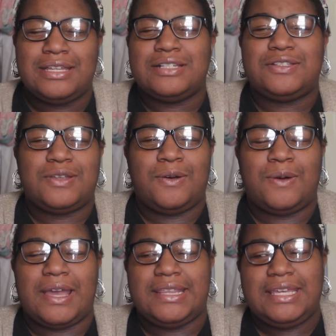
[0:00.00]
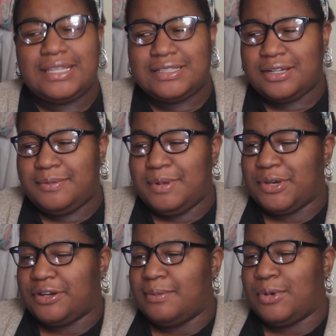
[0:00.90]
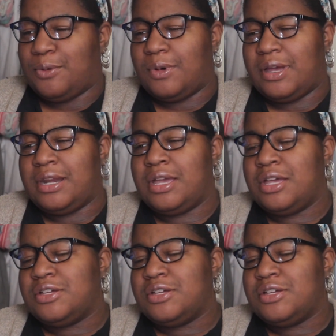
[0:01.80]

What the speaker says: So I think that's going to be book number 1.